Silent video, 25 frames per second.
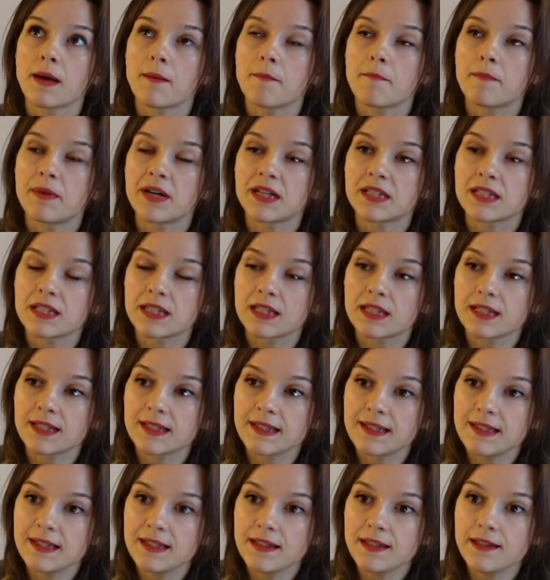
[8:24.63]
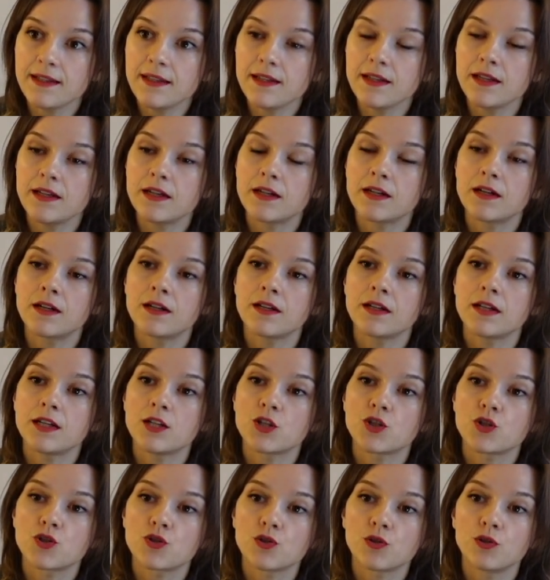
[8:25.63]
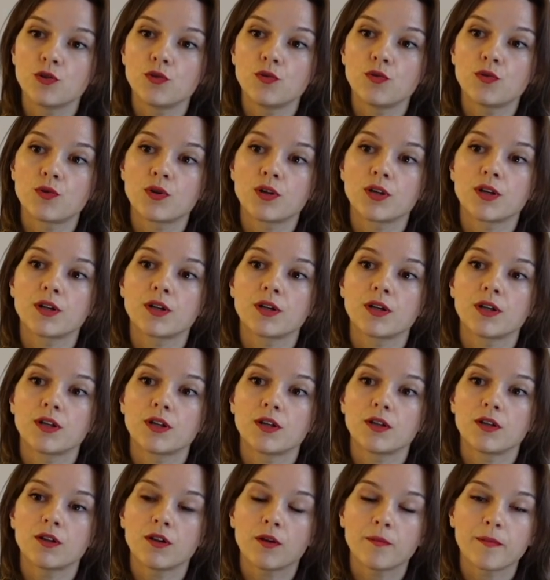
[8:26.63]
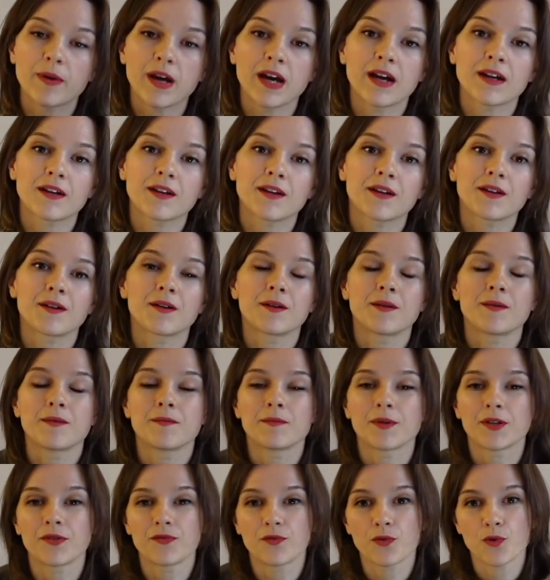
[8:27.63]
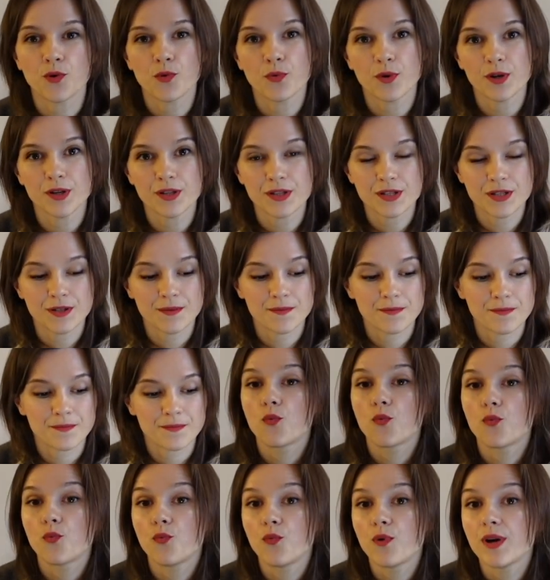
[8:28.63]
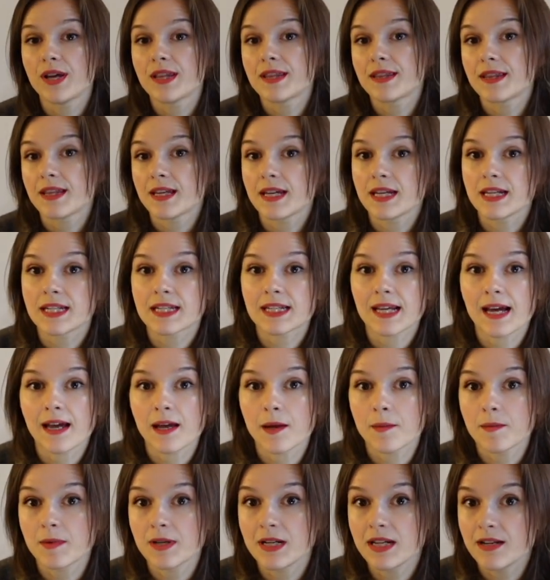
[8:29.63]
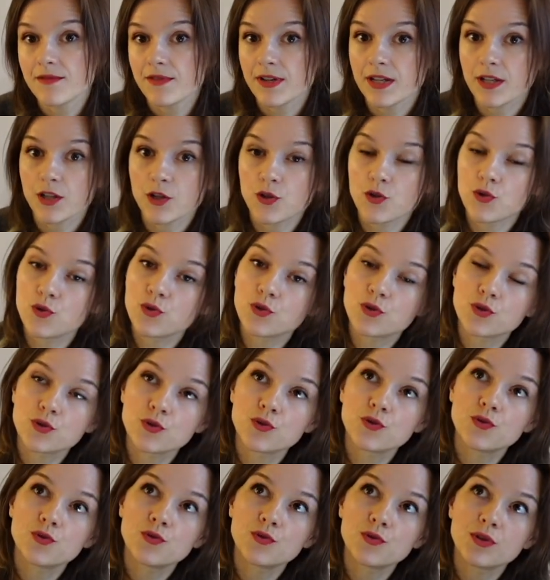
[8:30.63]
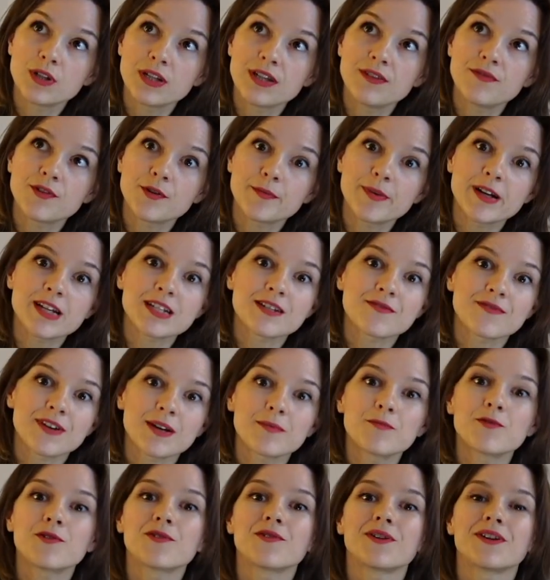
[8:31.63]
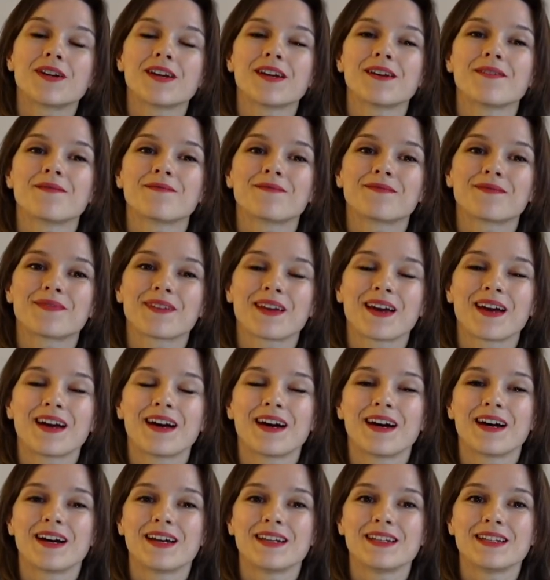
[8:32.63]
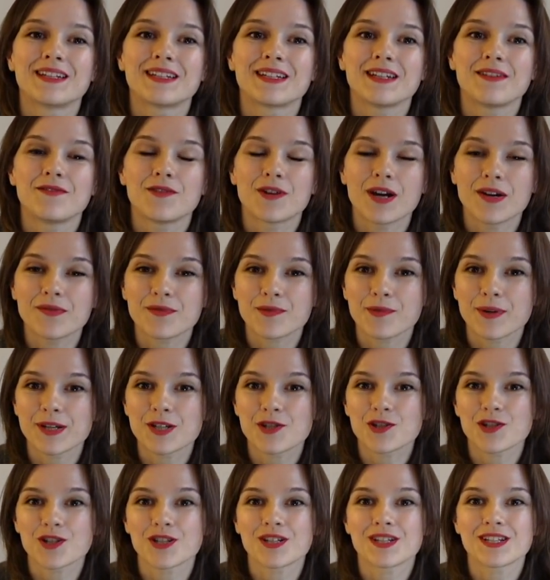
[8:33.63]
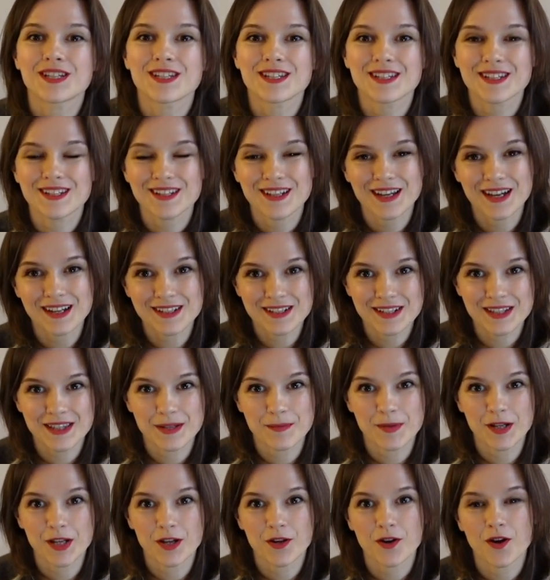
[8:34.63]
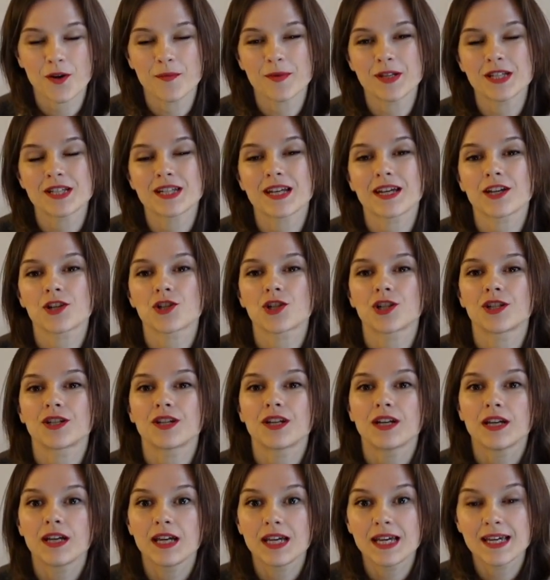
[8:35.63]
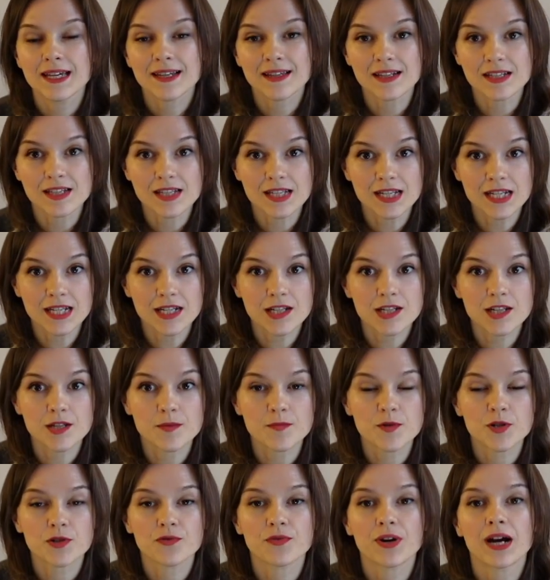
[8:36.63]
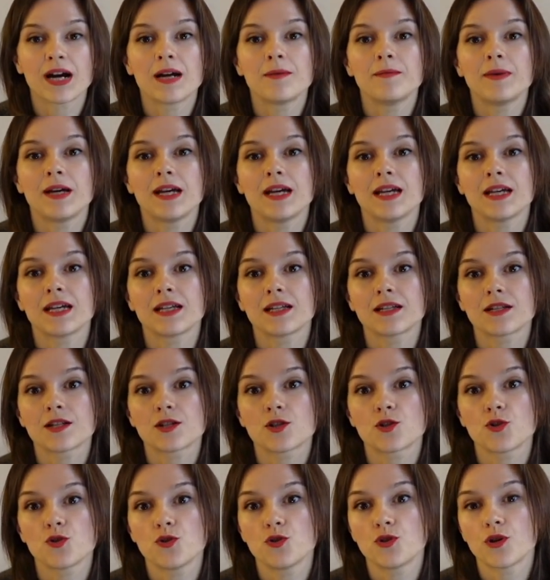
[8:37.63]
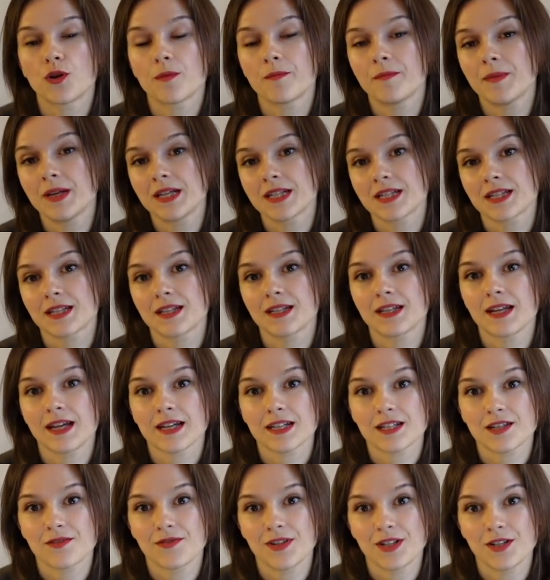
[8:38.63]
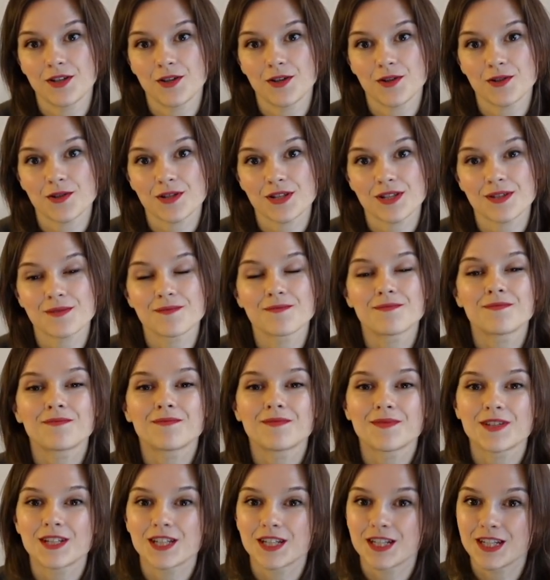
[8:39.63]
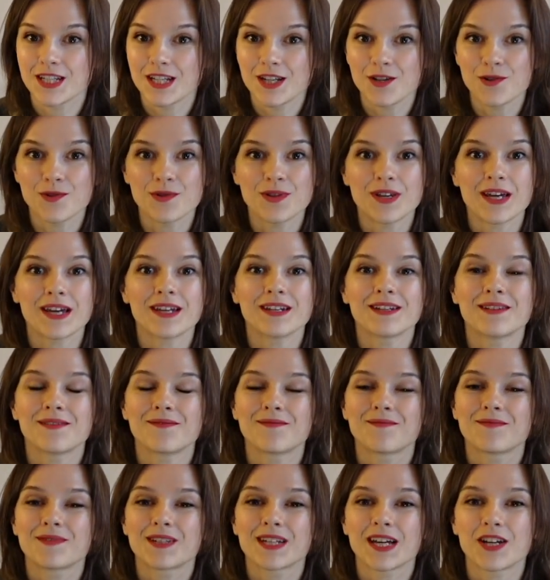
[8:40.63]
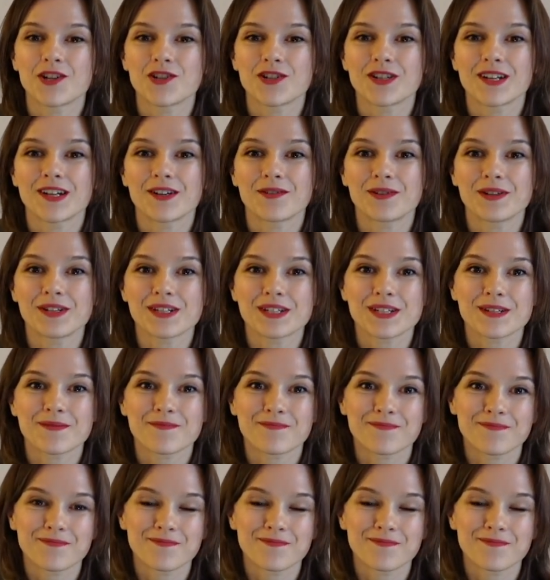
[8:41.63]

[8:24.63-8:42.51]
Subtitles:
But the key here is to look not back but forward. With this, I am leaving you to live your best February. And if you have questions, ask them in the comment section. Consider subscribing so you don't miss the next videos. See you then, Sagittarius.